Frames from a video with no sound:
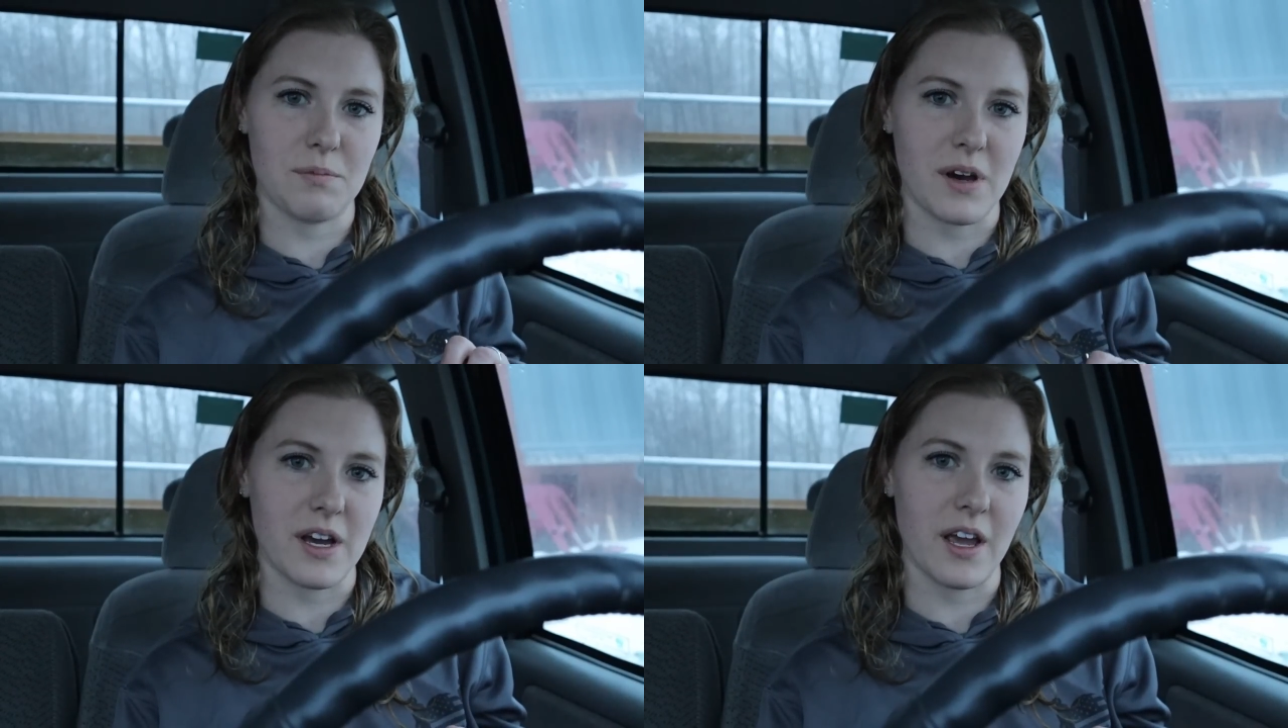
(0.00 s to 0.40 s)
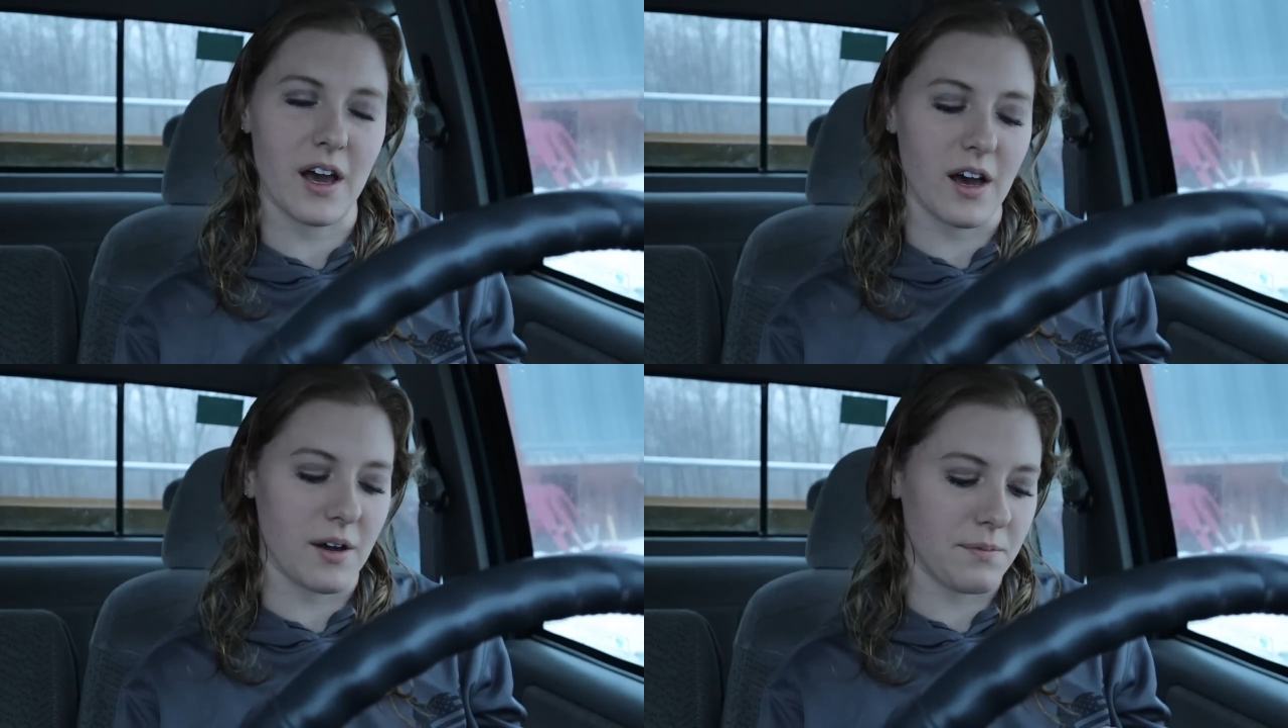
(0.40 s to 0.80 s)
my
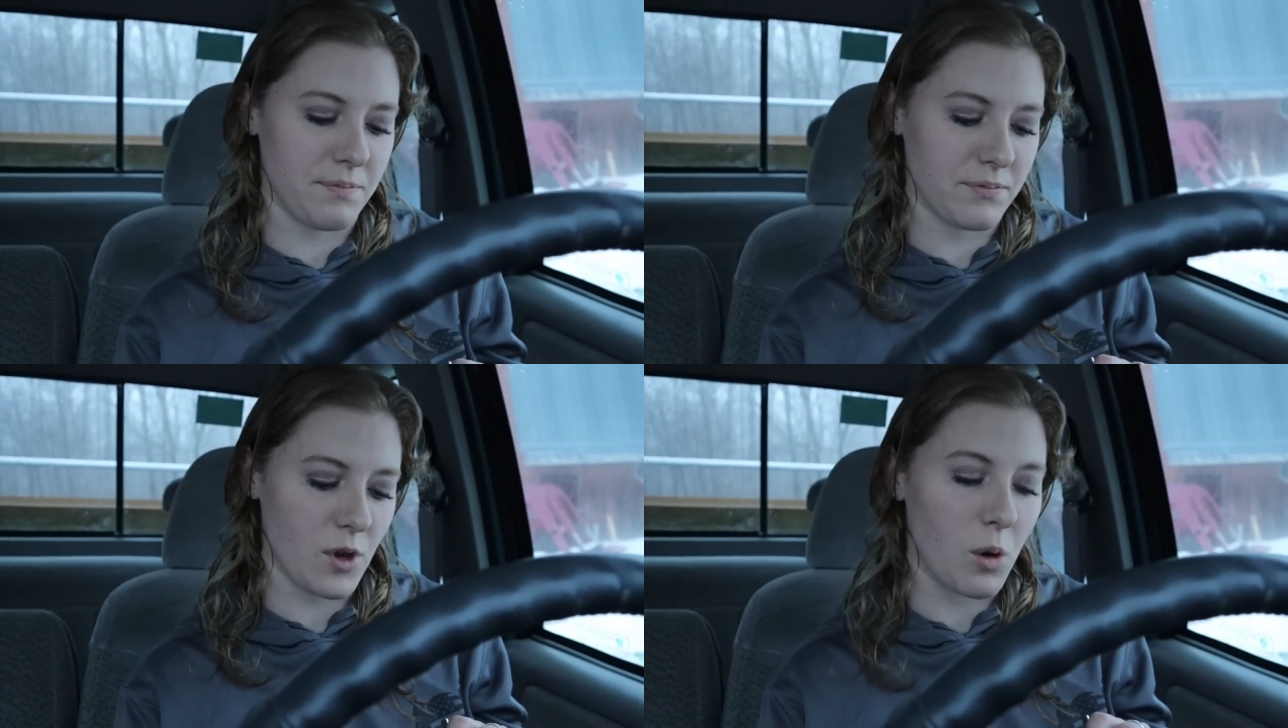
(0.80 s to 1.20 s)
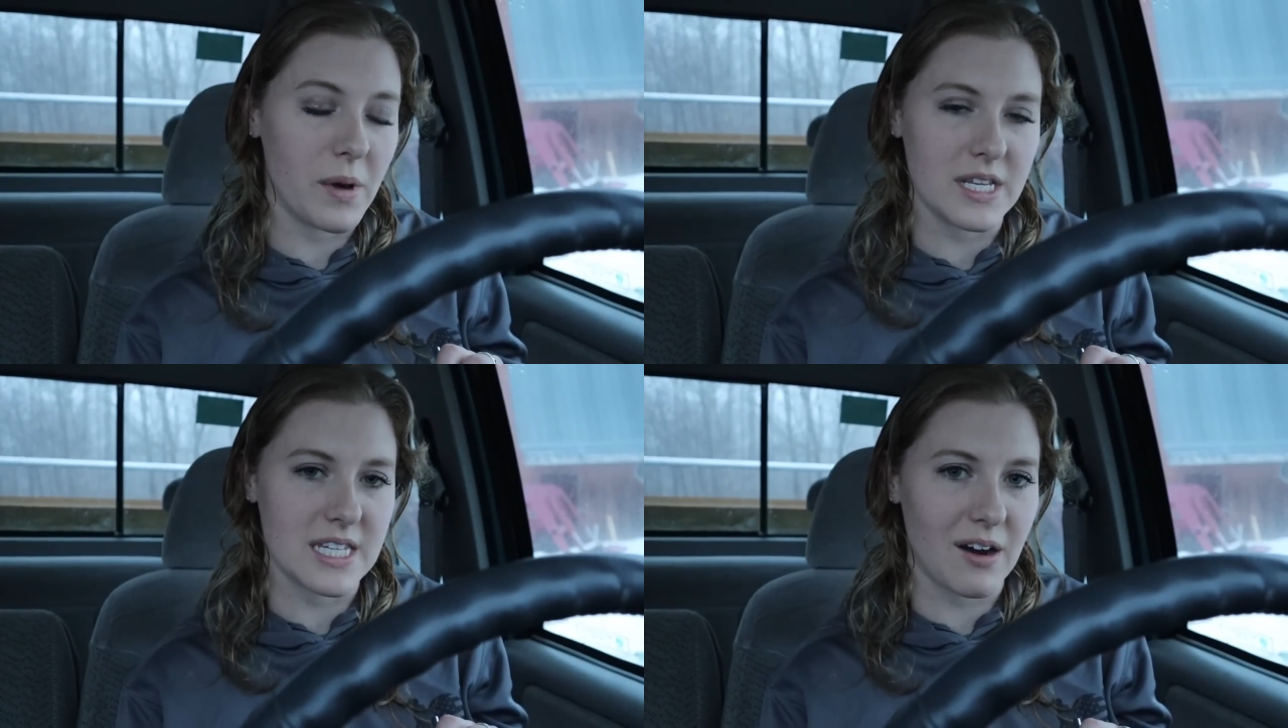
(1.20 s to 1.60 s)
uh,
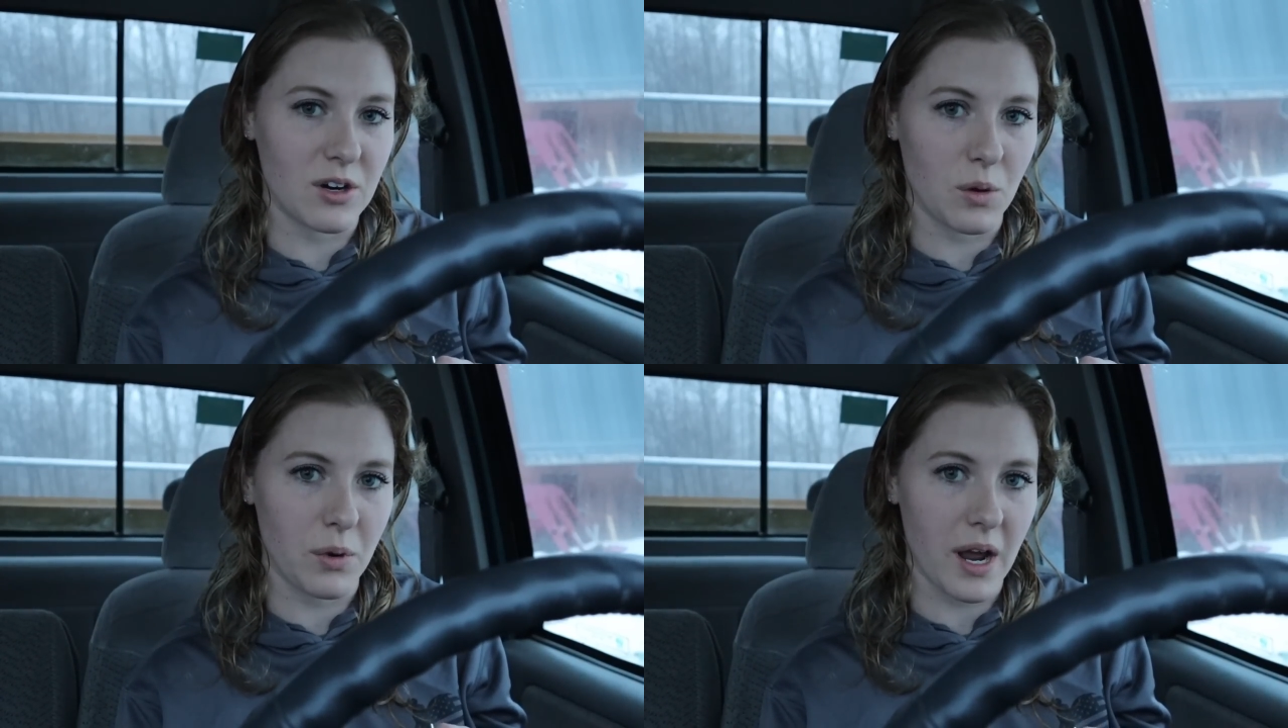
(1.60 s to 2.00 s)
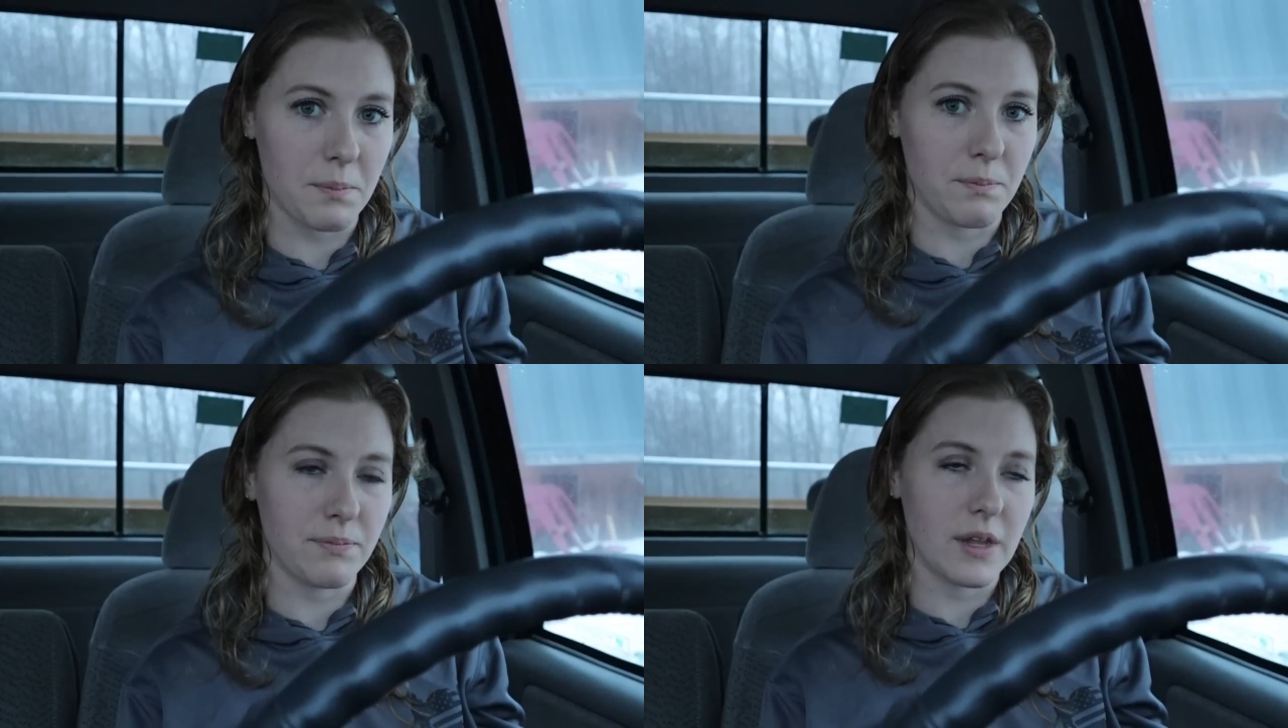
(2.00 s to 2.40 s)
homemade sourdough
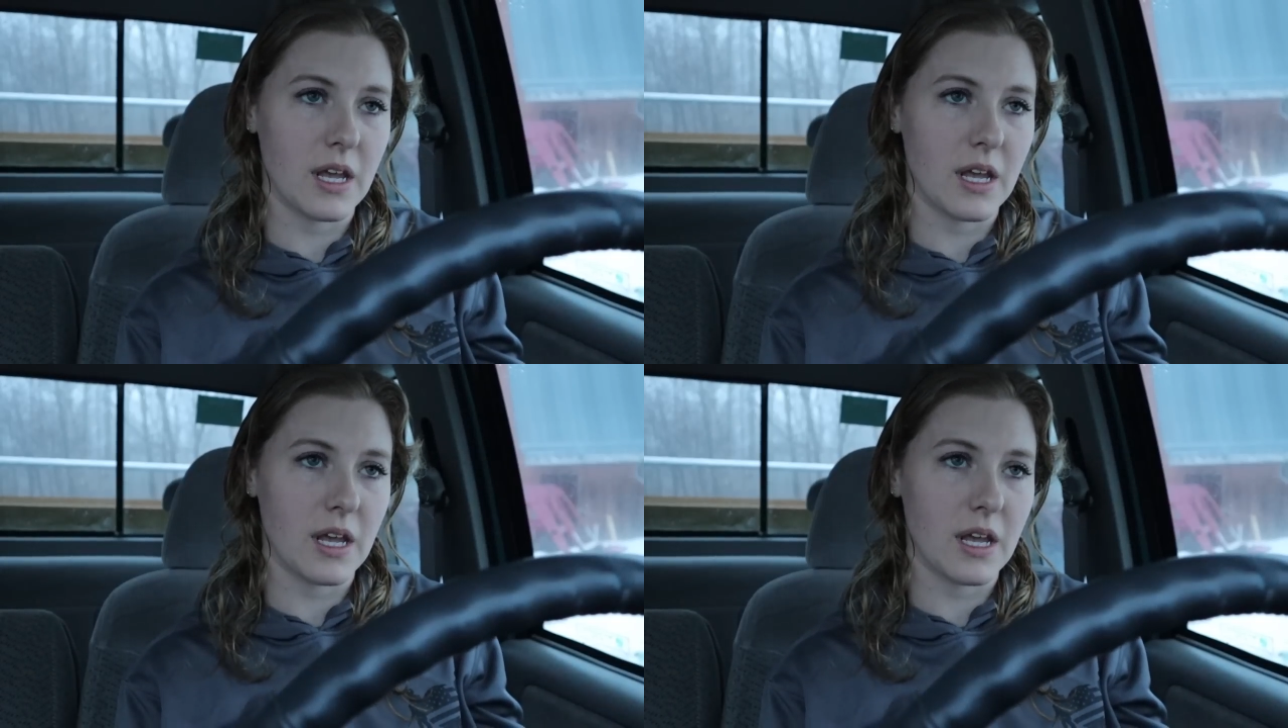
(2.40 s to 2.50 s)
bread.